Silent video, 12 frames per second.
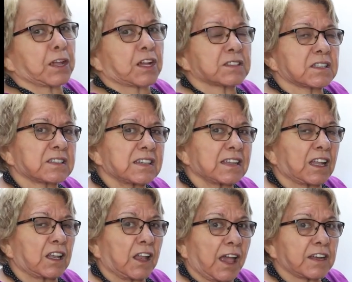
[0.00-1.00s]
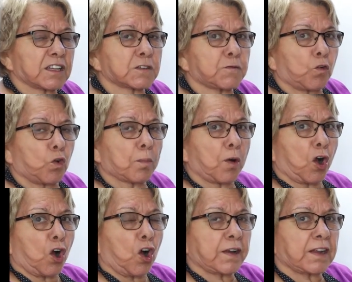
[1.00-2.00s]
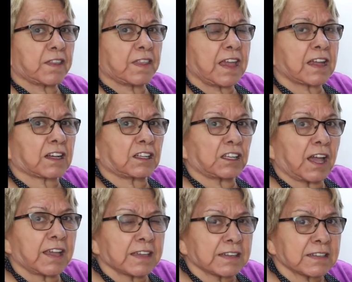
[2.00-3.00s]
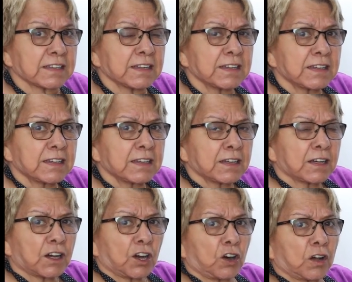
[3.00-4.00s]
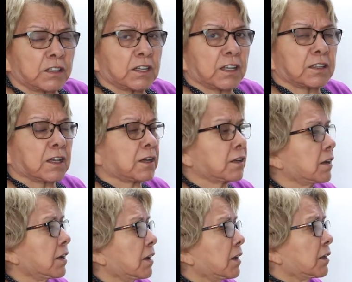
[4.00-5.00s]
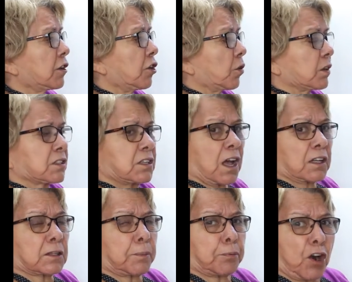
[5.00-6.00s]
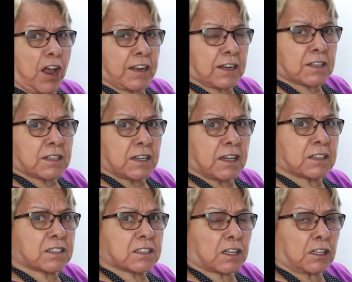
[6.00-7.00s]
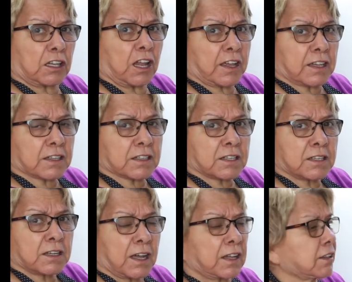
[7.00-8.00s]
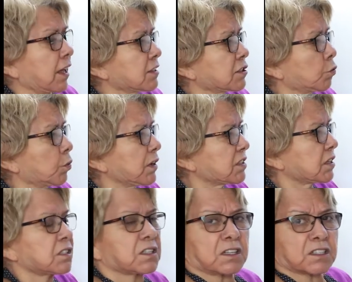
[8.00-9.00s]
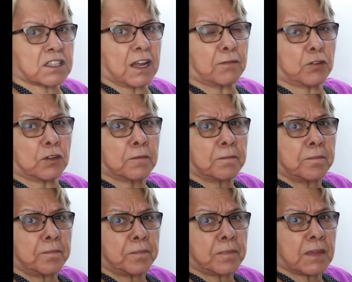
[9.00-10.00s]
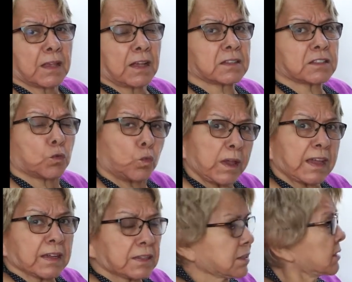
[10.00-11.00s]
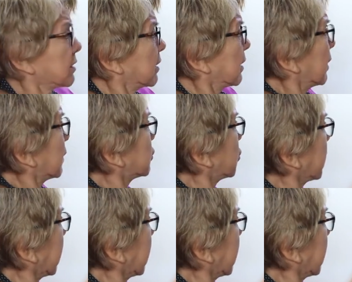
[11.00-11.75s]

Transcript: because it's in the lightest form on the client. On the, it's not the product, it's the client, and that's the resistance level. It's the weakest. So